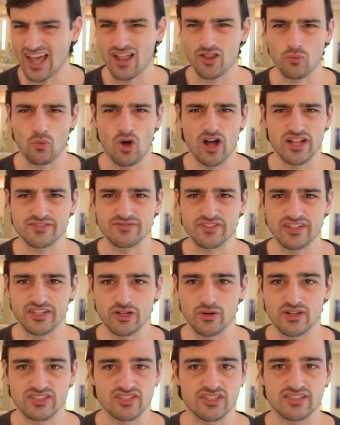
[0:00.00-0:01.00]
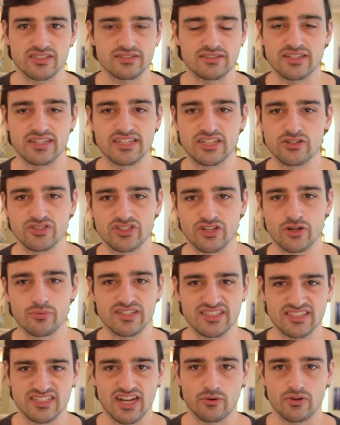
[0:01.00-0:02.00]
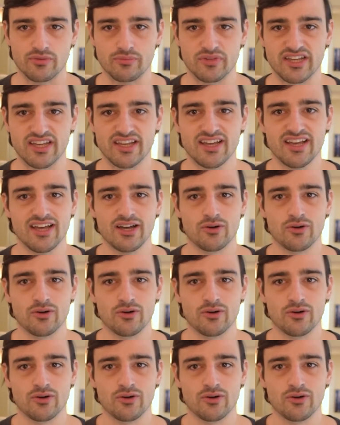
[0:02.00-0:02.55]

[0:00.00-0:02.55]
Alan Watts video, I saw this years ago, but it stuck with me,